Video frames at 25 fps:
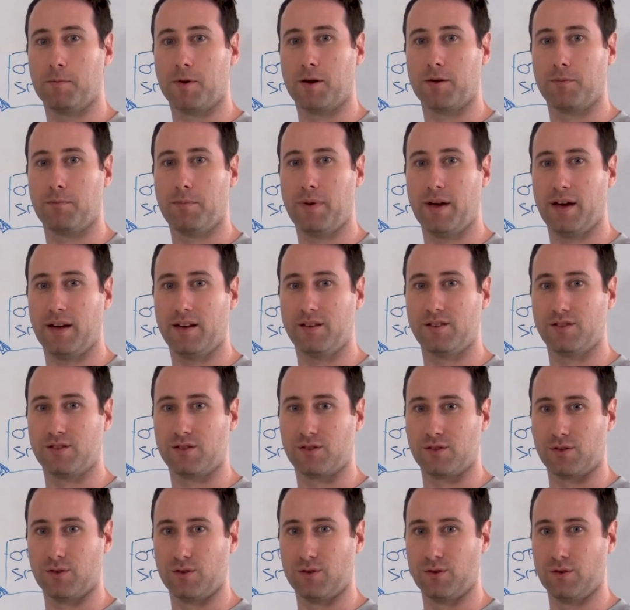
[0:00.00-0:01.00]
compared
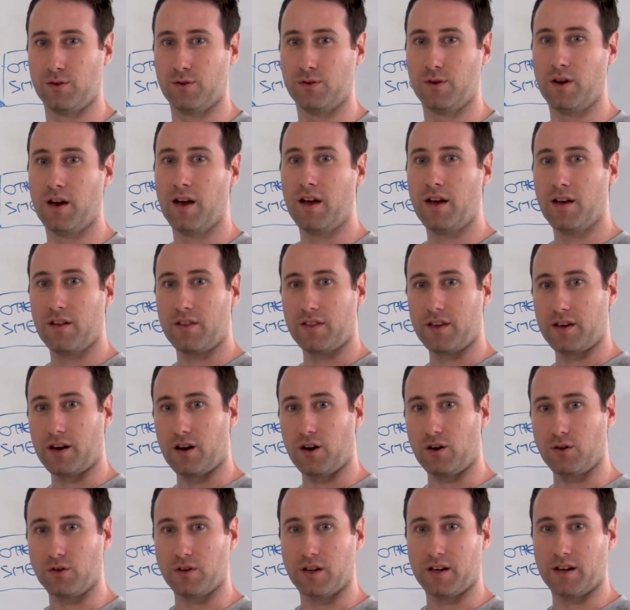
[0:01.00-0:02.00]
to the
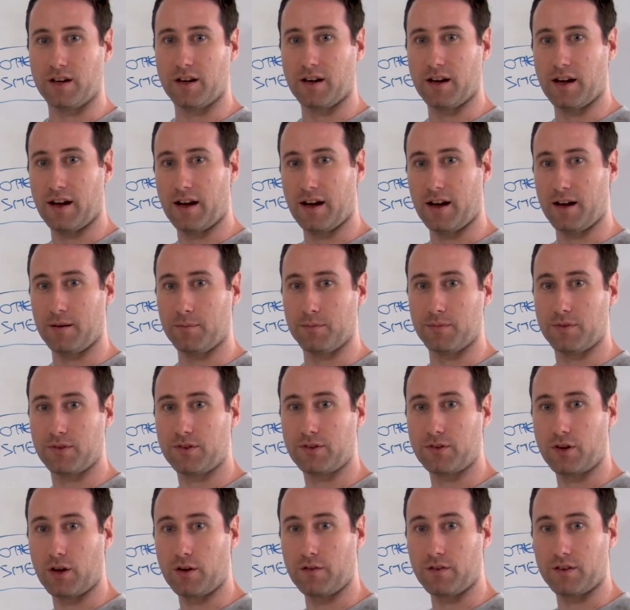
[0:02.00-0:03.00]
older
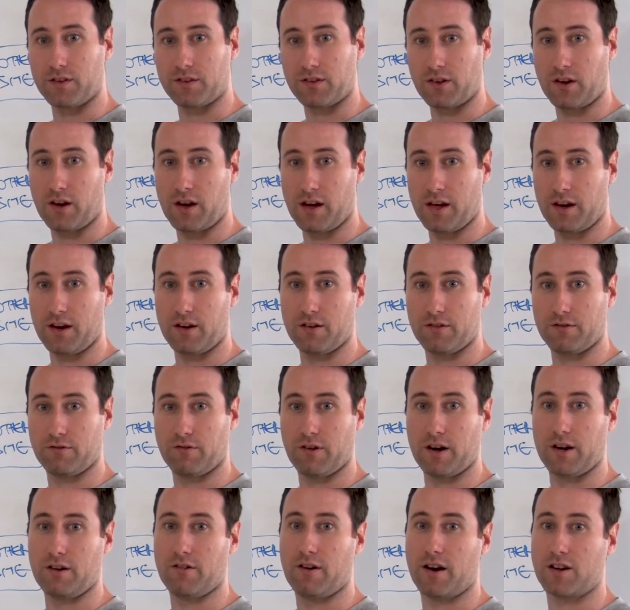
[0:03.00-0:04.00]
server-side
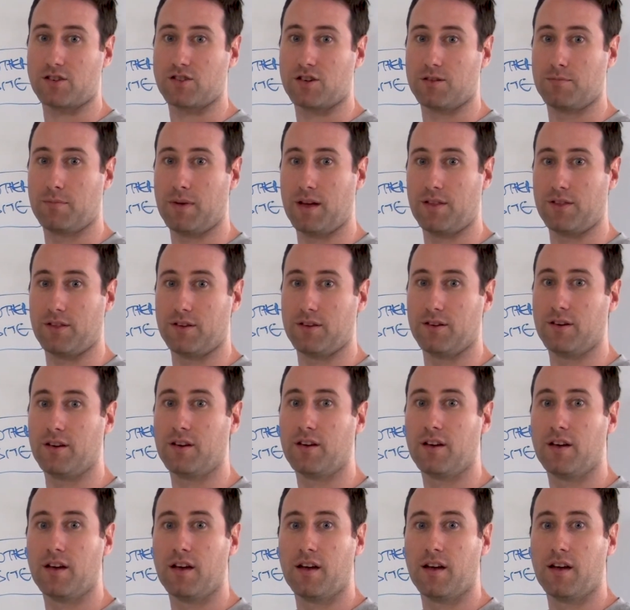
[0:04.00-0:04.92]
redirection method,